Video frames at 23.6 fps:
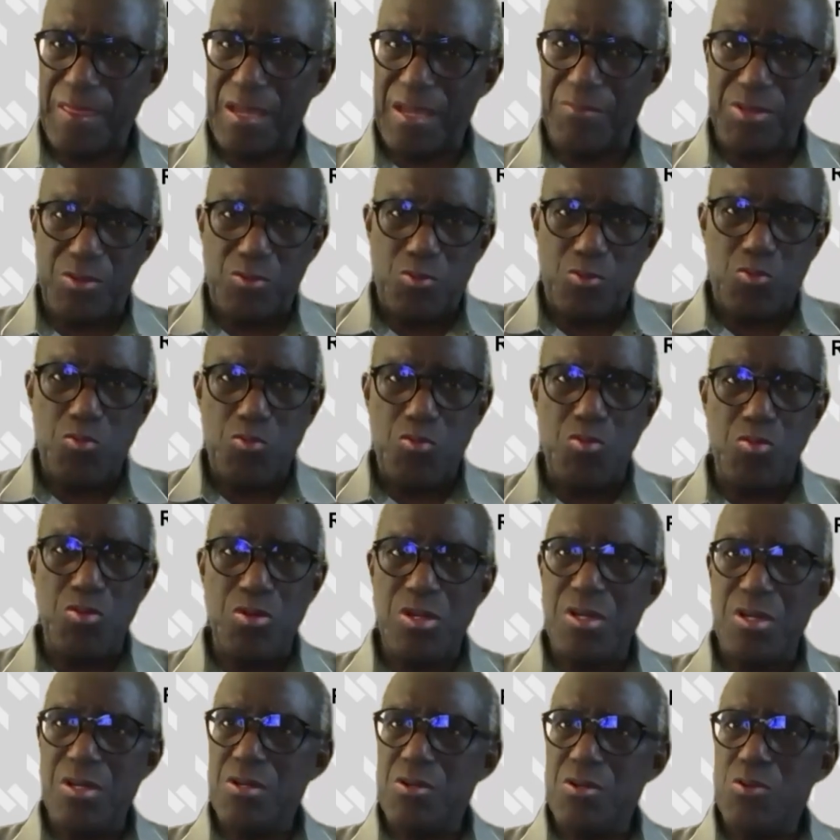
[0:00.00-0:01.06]
I mean, who
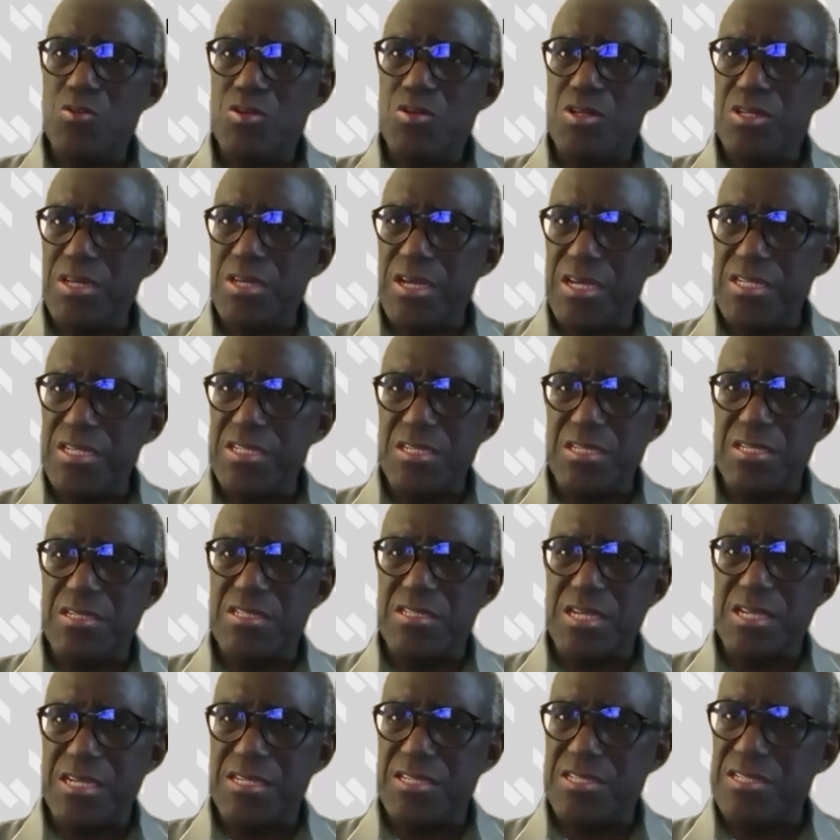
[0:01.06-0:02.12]
creates and
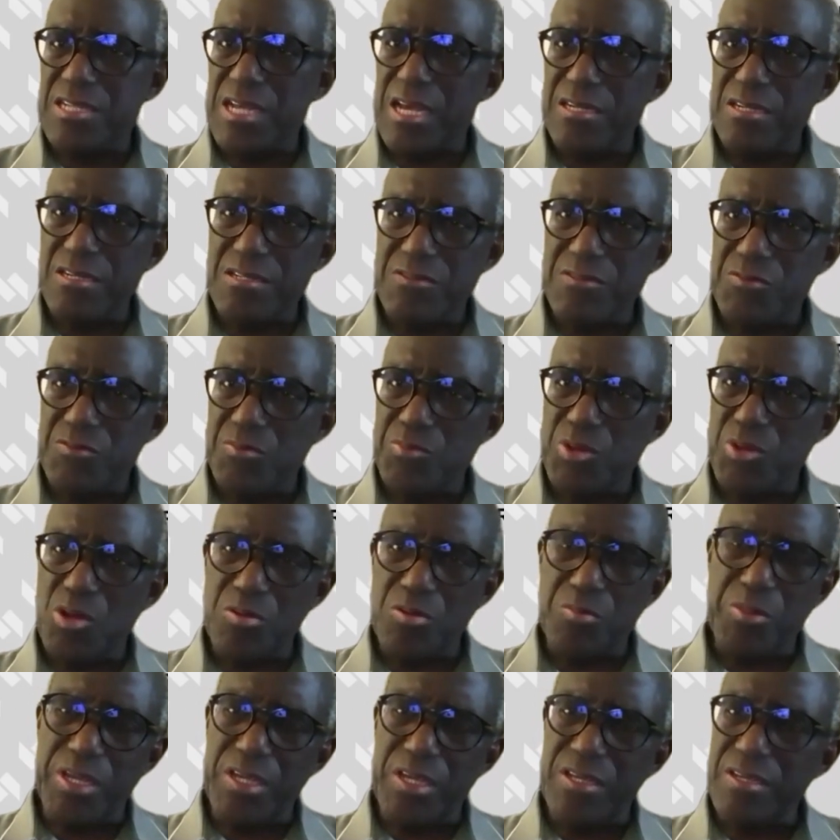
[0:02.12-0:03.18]
sets standards for
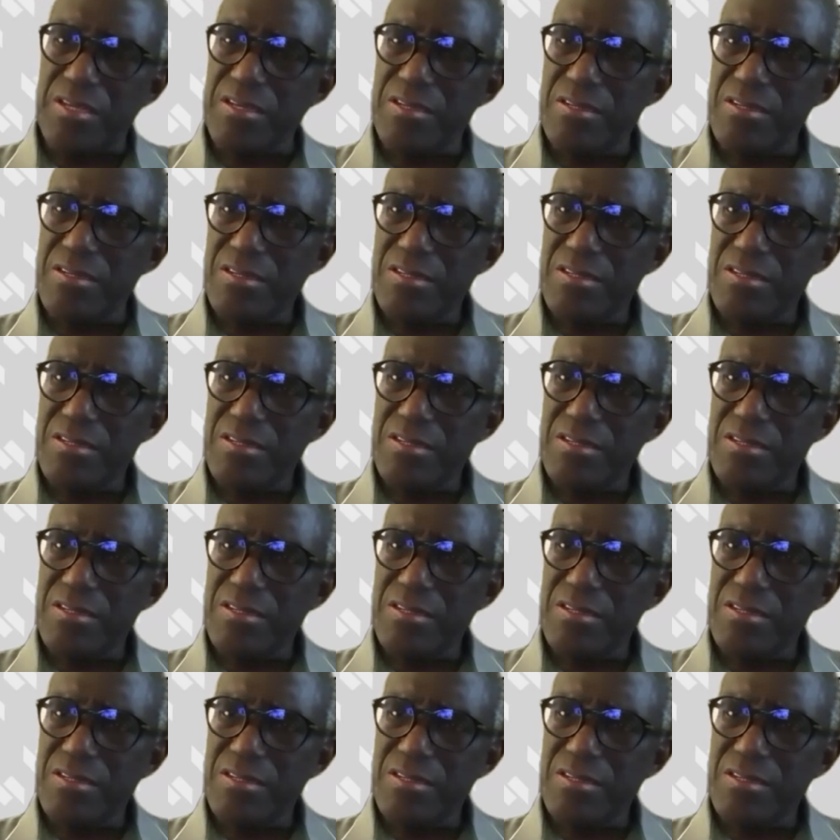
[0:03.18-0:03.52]
block making?